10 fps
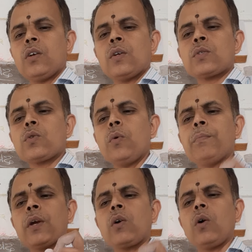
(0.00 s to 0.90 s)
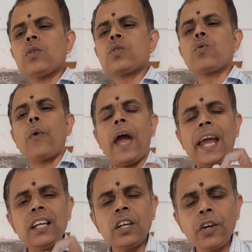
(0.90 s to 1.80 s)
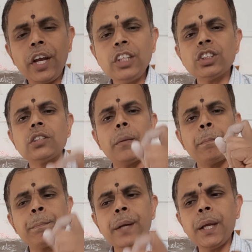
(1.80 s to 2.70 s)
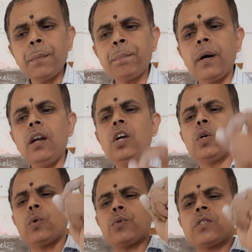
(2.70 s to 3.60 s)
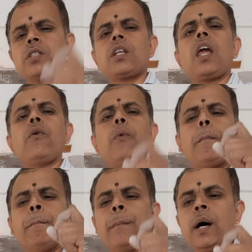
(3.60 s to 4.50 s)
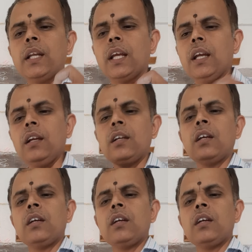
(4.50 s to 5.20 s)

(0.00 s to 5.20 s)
So because to encourage the people to save money